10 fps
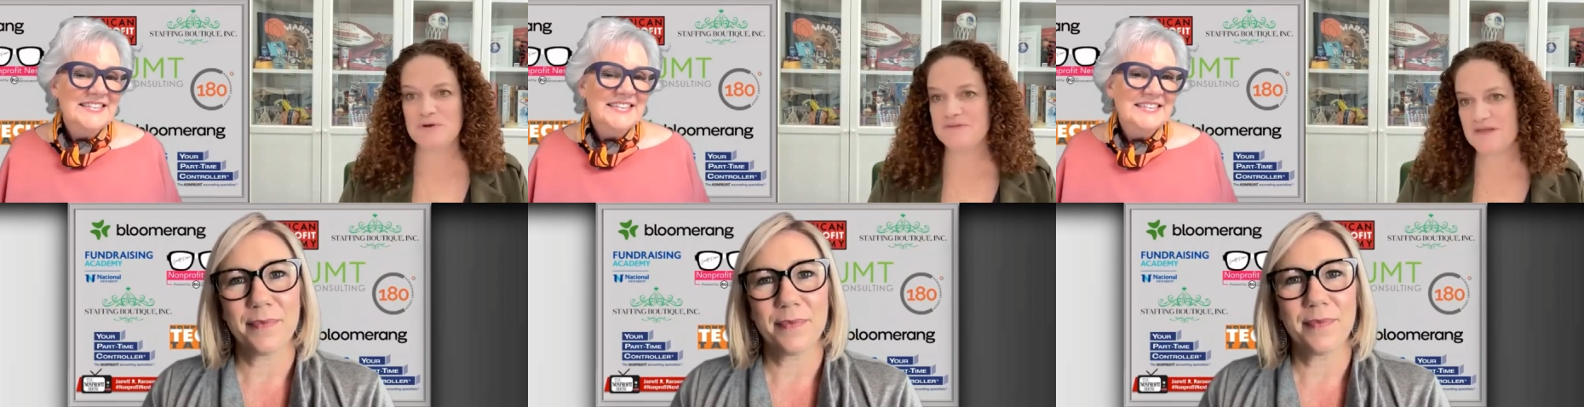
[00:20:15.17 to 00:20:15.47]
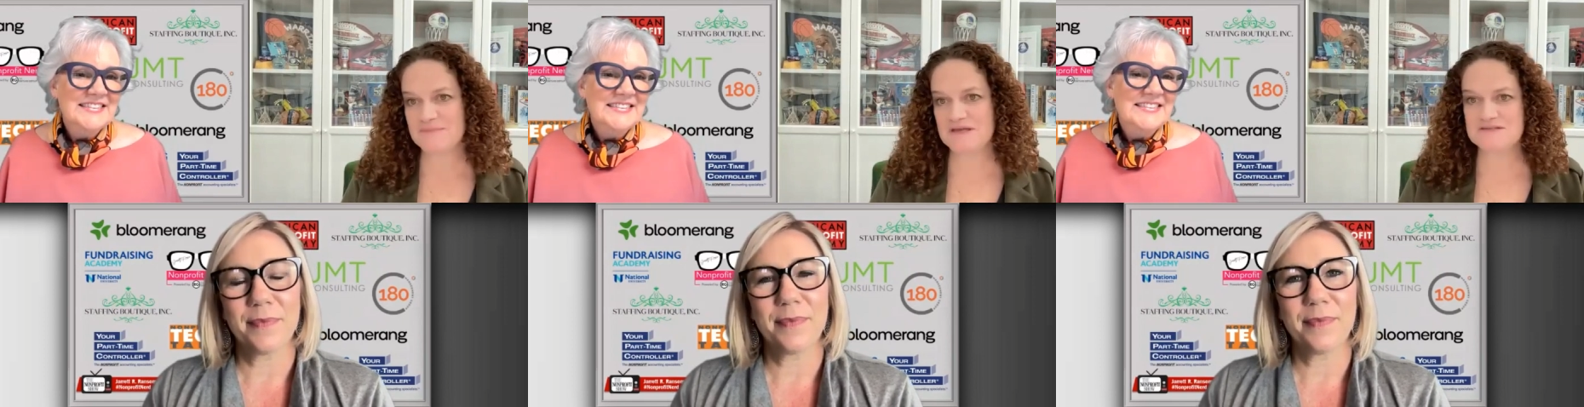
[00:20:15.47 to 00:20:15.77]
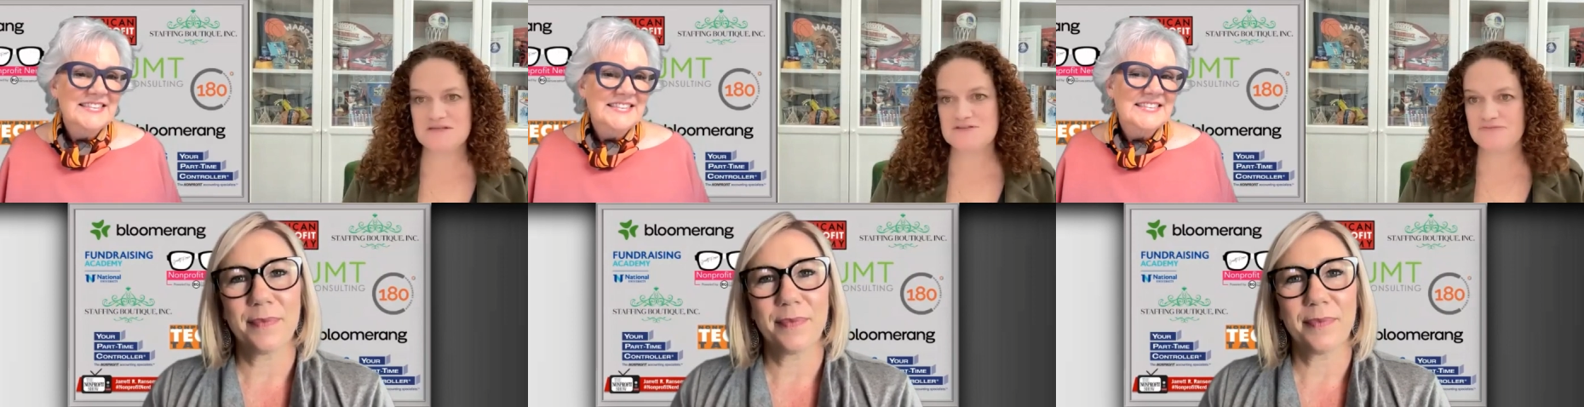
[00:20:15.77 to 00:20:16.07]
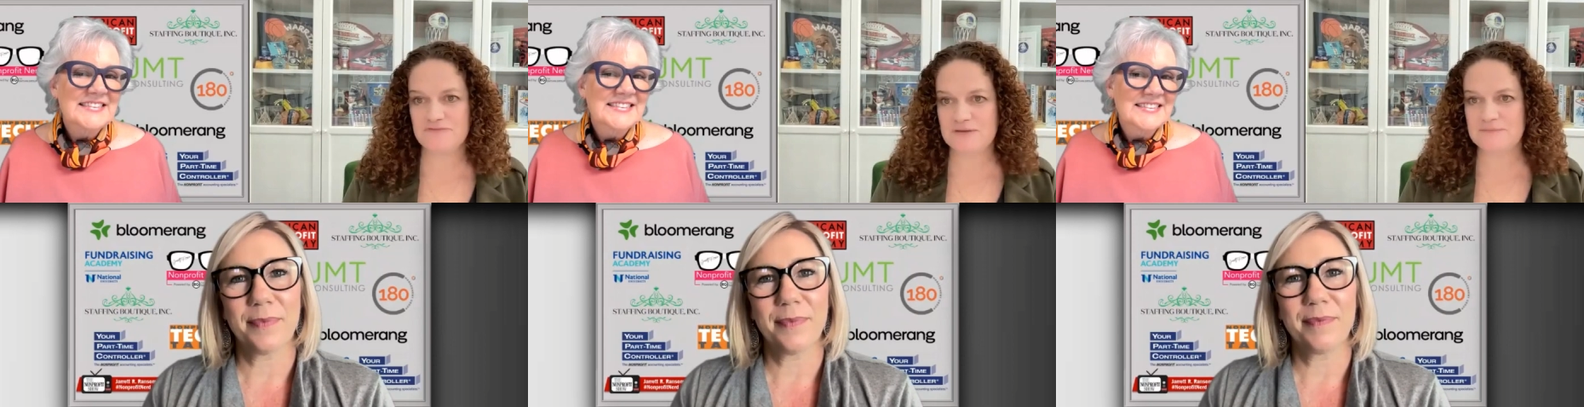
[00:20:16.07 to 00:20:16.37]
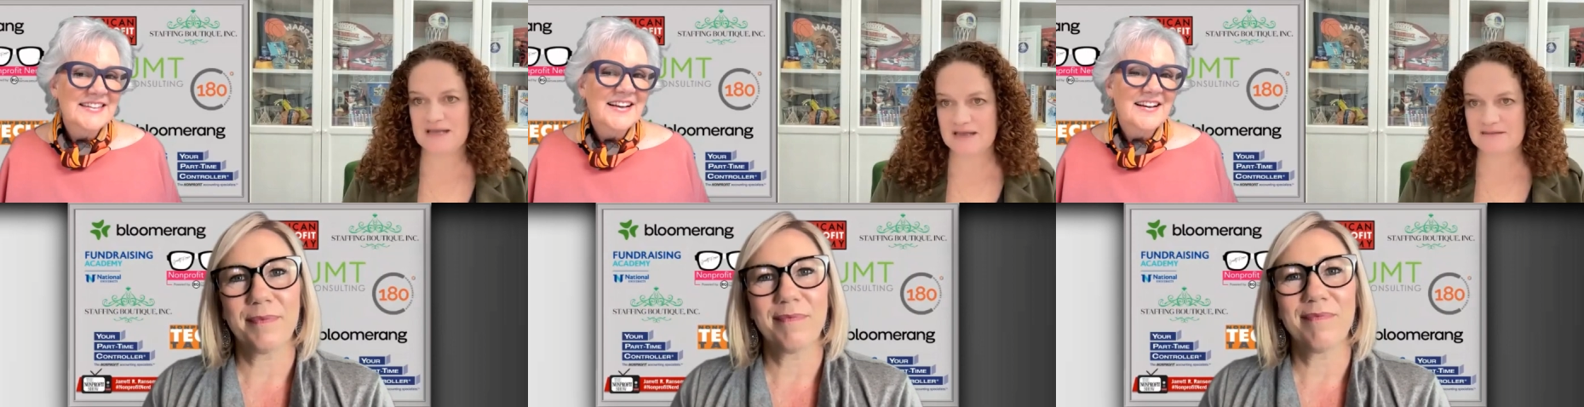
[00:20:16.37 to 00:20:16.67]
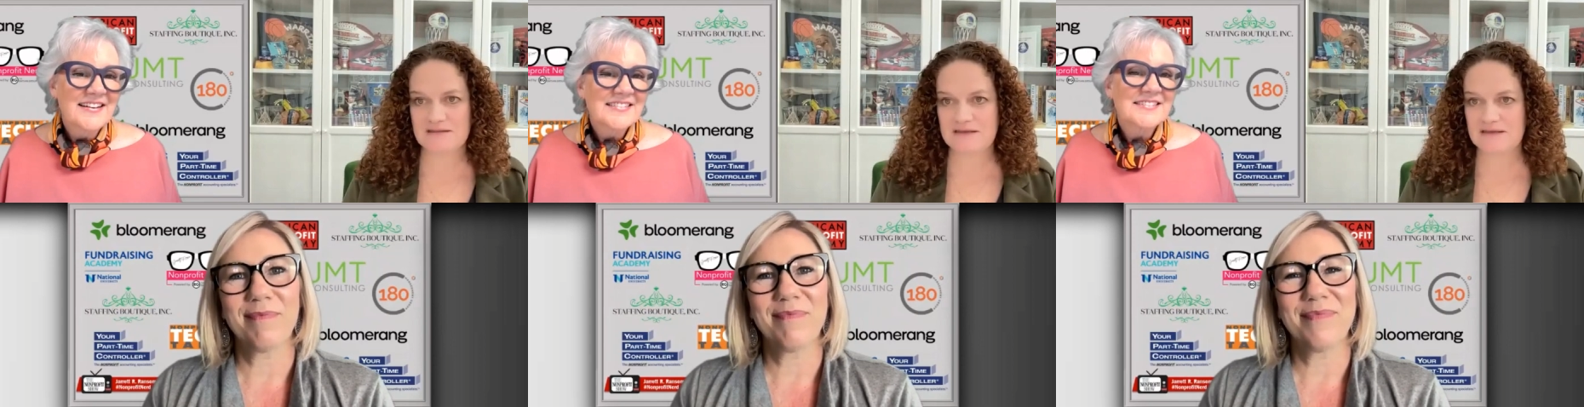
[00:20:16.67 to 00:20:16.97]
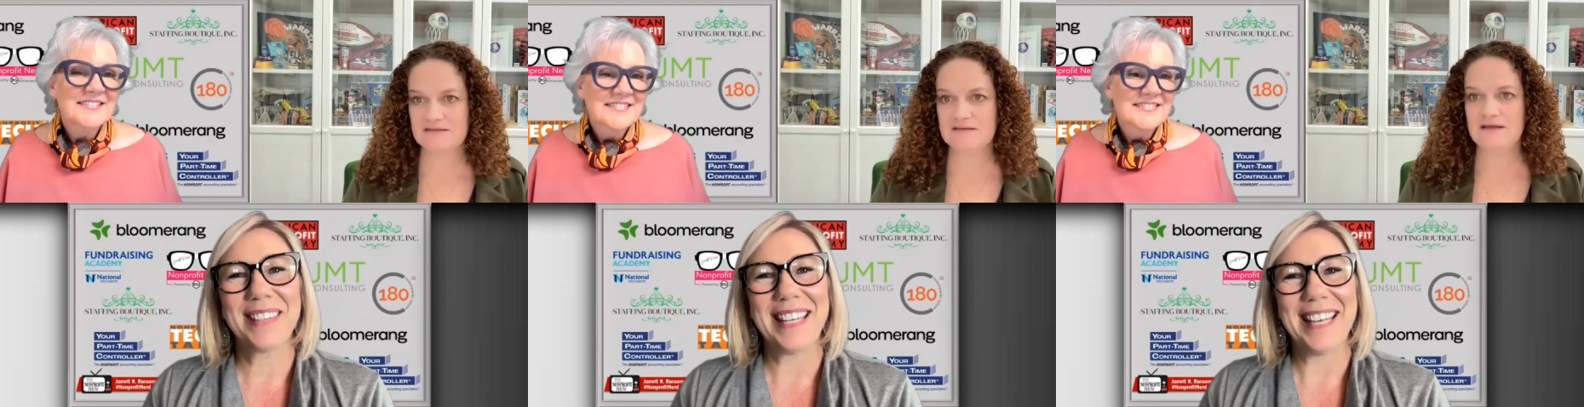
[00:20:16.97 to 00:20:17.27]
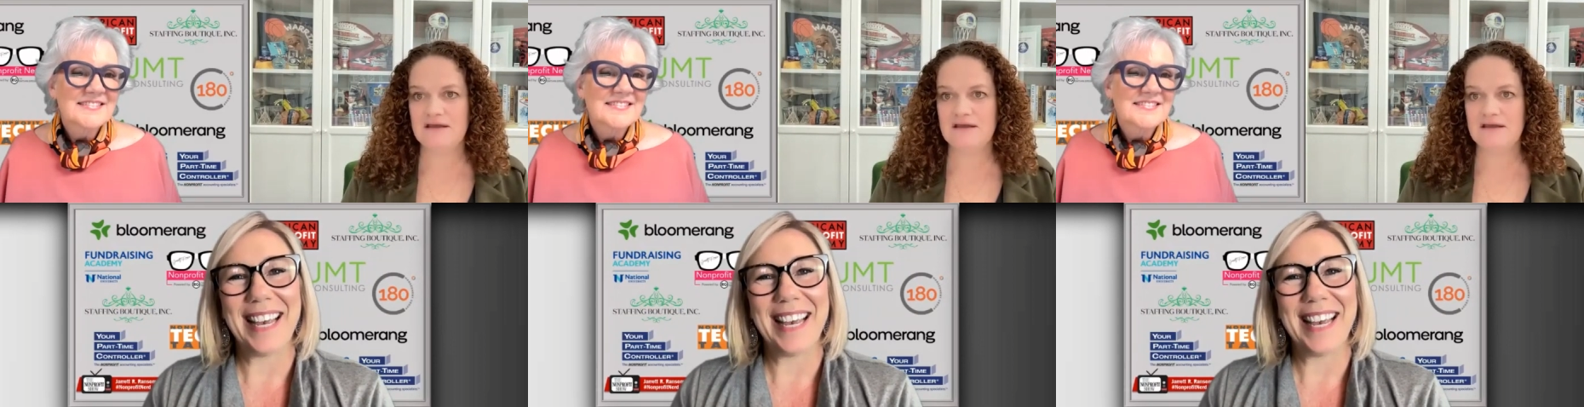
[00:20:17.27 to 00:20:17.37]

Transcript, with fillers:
Speaker 1: birthday message from an athlete.